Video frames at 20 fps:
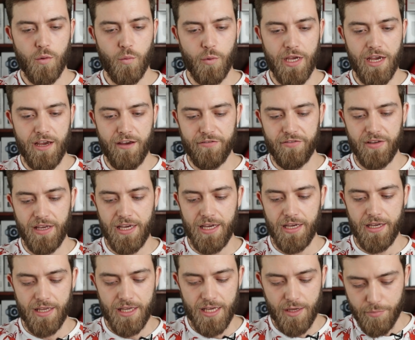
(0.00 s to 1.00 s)
We have
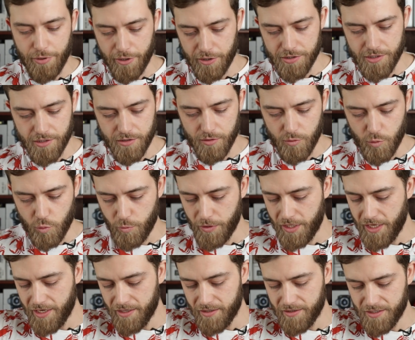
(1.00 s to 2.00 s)
a e-parcel. Oh
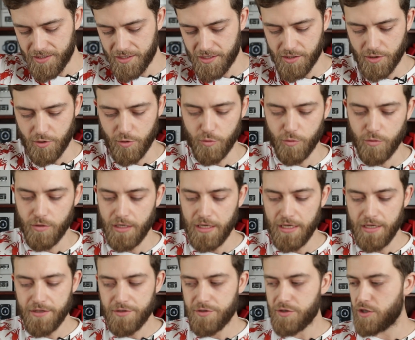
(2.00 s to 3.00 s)
yeah, this is cool.
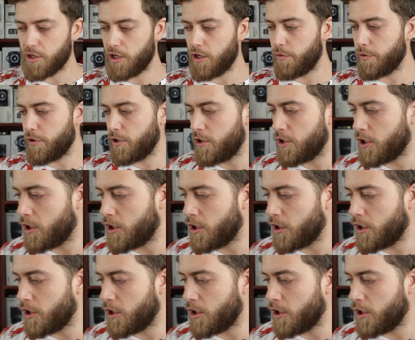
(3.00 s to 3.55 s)
So you